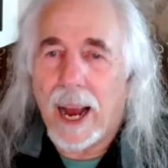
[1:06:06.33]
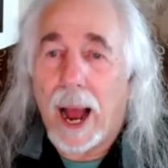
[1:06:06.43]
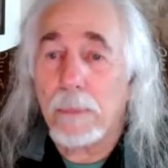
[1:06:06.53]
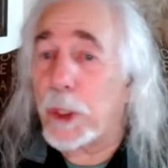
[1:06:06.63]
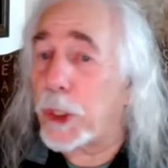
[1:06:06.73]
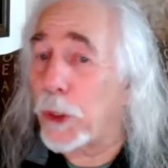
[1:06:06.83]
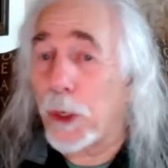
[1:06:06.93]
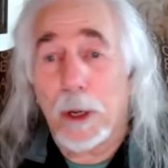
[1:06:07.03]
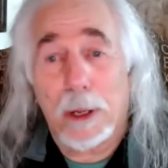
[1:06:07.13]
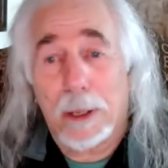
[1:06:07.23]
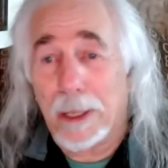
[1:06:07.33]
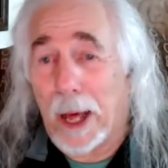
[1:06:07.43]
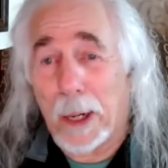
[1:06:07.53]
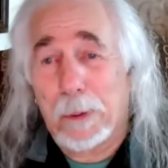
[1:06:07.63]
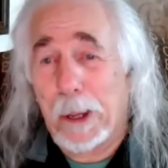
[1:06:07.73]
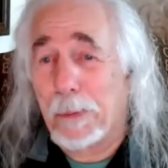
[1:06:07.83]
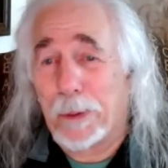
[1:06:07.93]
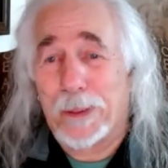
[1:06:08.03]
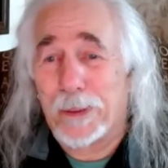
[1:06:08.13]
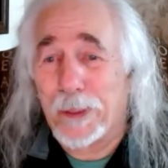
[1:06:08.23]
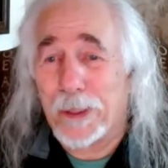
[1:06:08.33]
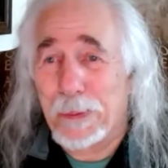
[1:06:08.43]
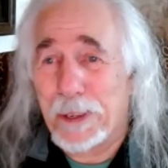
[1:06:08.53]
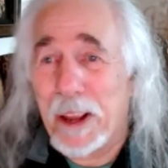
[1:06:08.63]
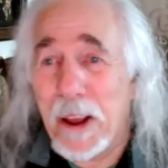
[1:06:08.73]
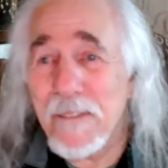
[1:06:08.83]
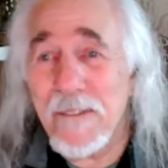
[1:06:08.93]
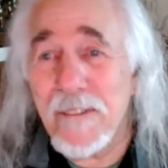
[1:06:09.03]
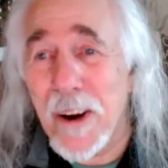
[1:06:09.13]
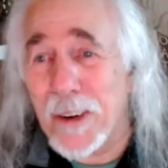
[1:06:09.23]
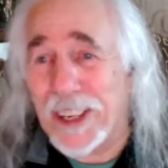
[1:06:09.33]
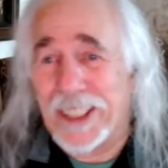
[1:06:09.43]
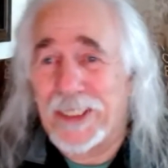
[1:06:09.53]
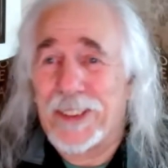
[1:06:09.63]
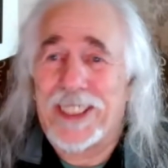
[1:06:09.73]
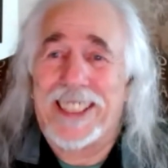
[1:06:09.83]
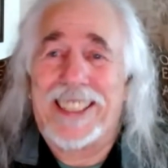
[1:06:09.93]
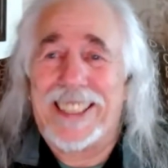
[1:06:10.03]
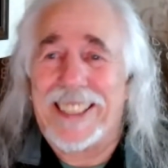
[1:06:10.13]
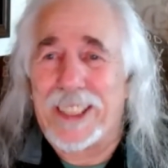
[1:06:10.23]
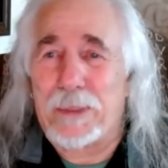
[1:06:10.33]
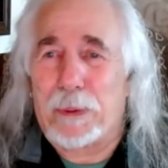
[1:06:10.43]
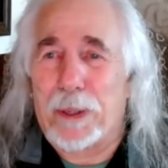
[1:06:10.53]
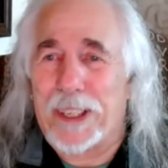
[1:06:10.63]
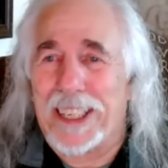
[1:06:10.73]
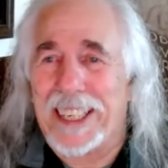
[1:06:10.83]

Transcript: I'm sure a lot of people are going to be very interested in this book.